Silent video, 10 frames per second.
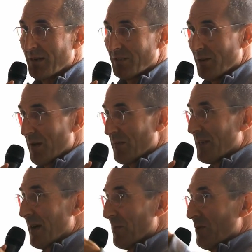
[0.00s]
So every
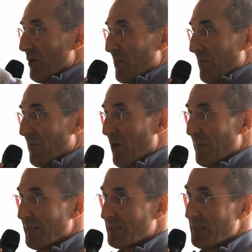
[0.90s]
time you do a
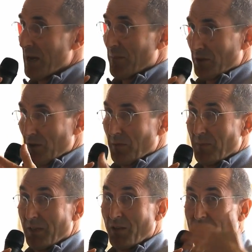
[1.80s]
performance,
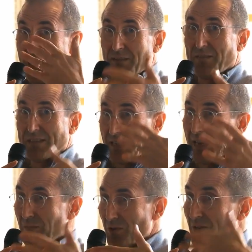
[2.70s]
presumably you have the
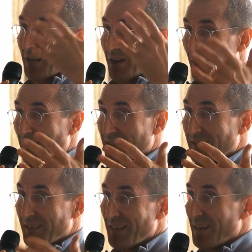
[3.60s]
same unit
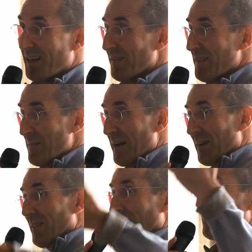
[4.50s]
cost of the amount
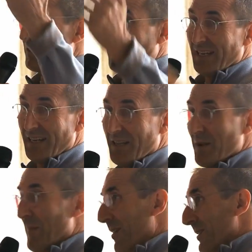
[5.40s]
of electricity, the
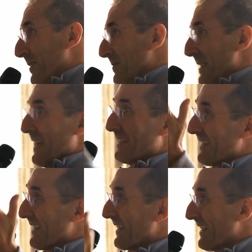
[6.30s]
amount of
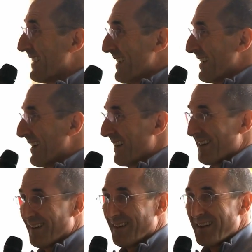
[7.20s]
dancing,
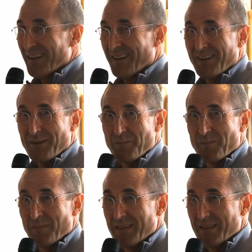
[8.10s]

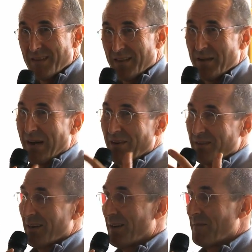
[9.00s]
the
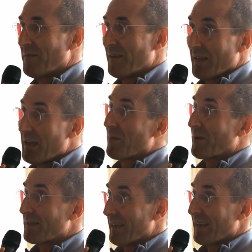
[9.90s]
amount of labor
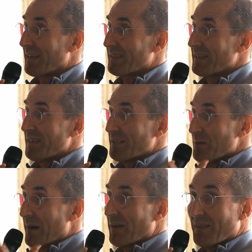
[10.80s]
it takes to
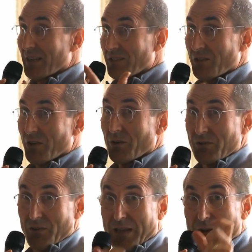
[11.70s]
mount that show.
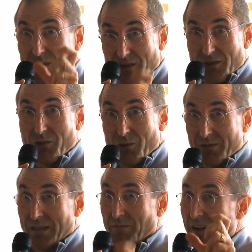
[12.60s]
So that was
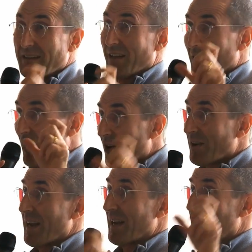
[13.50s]
used, the fact that
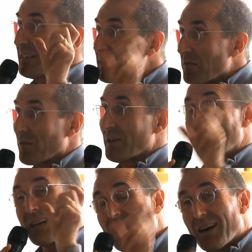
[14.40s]
art had a
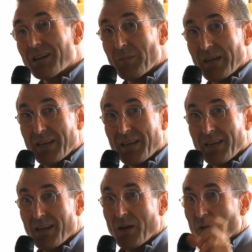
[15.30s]
different economy
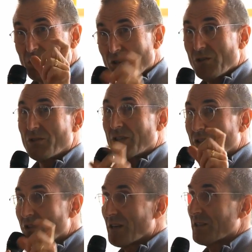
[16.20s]
was used to
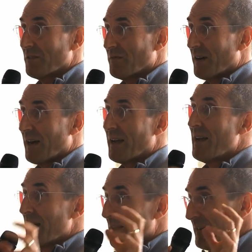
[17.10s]
justify
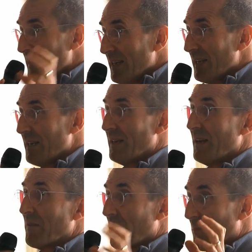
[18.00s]
the
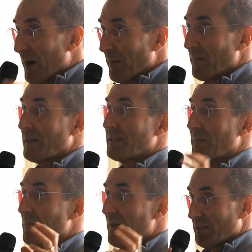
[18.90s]
need for public
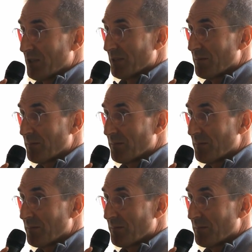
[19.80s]
subvention.